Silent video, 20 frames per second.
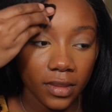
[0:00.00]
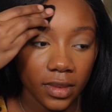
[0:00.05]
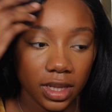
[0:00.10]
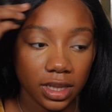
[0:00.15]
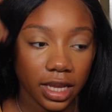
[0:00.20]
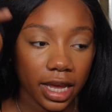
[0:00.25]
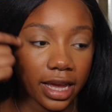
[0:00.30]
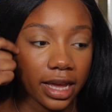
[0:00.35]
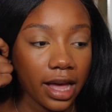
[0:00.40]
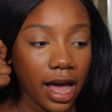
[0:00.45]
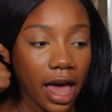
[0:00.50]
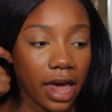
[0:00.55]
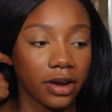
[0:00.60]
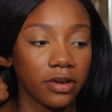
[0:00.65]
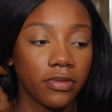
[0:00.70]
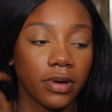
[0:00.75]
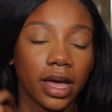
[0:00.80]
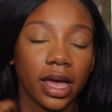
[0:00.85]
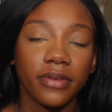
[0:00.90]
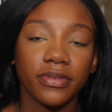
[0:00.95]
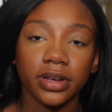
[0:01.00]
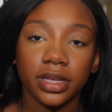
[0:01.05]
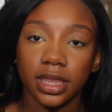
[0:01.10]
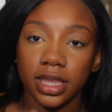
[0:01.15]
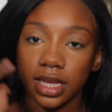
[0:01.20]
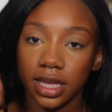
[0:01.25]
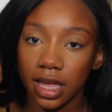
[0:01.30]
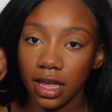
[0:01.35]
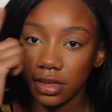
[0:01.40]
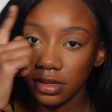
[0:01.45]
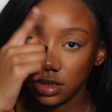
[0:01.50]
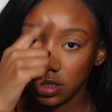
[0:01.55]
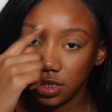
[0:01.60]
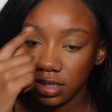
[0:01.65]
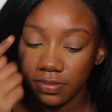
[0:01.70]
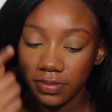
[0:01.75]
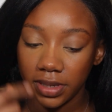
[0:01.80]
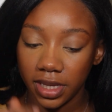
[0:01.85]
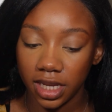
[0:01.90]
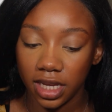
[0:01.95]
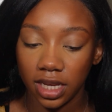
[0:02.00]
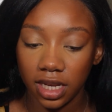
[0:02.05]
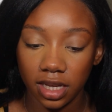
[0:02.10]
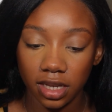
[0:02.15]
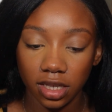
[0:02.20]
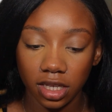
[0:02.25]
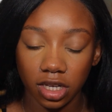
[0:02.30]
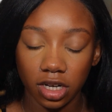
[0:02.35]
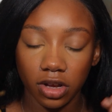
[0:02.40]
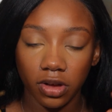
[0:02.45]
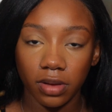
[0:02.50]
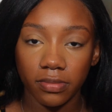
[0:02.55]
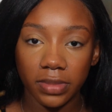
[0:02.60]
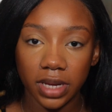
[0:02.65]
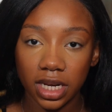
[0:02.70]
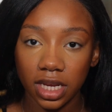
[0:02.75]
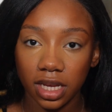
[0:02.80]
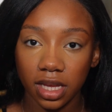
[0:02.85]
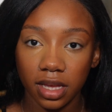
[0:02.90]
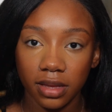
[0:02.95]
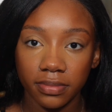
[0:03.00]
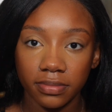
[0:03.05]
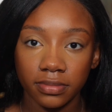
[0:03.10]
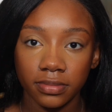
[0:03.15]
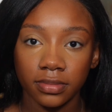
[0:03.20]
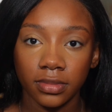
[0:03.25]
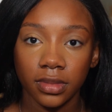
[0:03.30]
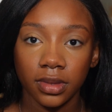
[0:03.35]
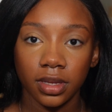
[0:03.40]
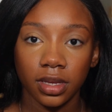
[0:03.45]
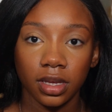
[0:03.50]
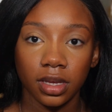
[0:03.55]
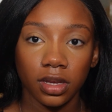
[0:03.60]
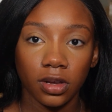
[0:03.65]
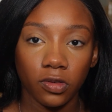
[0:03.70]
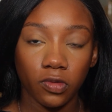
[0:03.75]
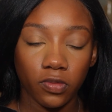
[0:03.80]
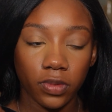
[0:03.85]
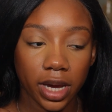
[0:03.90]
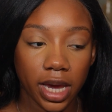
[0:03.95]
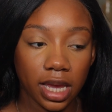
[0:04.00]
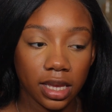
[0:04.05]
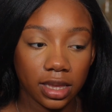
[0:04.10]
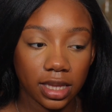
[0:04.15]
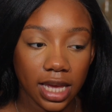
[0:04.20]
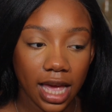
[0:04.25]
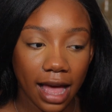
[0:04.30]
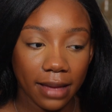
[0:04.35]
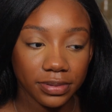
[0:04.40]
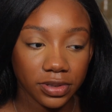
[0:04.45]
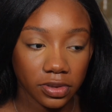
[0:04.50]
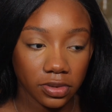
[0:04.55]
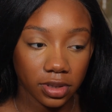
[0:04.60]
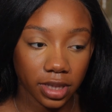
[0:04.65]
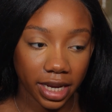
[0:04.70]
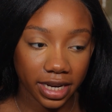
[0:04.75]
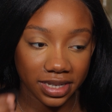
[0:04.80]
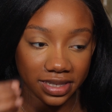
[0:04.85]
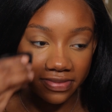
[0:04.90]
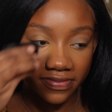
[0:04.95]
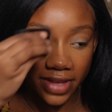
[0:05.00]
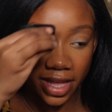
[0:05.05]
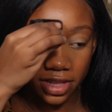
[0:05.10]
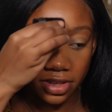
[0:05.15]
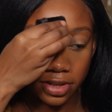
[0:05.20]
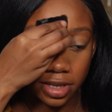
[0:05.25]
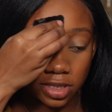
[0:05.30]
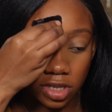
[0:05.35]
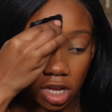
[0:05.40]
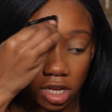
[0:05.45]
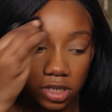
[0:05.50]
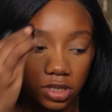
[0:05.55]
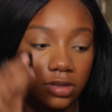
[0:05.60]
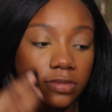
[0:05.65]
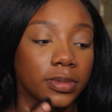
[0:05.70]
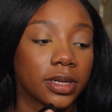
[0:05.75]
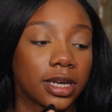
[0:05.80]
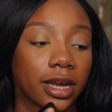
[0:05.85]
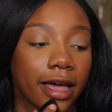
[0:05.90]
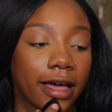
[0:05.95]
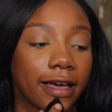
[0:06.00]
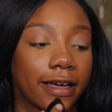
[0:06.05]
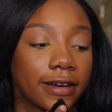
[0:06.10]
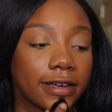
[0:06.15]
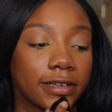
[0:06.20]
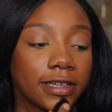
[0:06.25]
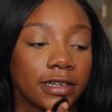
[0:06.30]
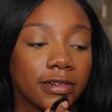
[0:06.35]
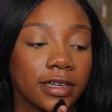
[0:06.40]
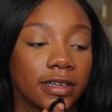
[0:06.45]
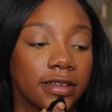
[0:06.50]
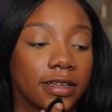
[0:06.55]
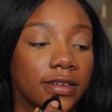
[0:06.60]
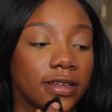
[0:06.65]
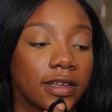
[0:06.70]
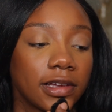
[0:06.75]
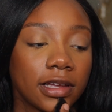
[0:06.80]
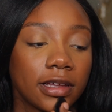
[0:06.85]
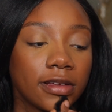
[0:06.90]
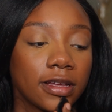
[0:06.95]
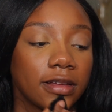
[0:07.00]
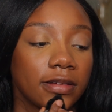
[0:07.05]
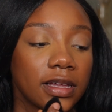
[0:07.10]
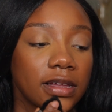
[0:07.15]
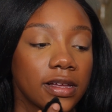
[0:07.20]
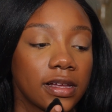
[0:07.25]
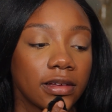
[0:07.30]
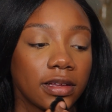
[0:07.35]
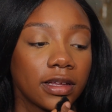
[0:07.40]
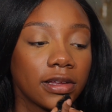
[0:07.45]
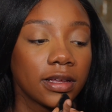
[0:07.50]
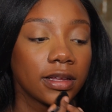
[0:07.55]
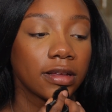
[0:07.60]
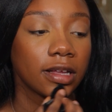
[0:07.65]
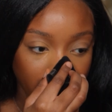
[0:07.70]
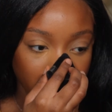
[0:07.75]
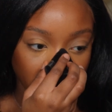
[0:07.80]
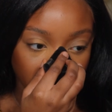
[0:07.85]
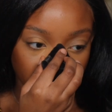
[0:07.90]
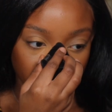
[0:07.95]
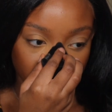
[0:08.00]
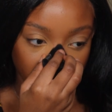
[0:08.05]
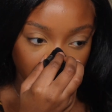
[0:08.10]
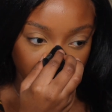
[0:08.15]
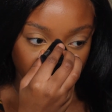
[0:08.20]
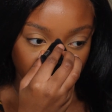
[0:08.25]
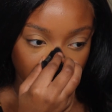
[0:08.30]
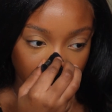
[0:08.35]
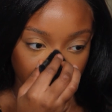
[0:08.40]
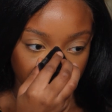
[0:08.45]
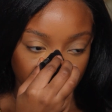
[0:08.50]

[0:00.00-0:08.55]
Like, I don't want everything else to be, you know, medium when the absolute lightest value has also been added. I just want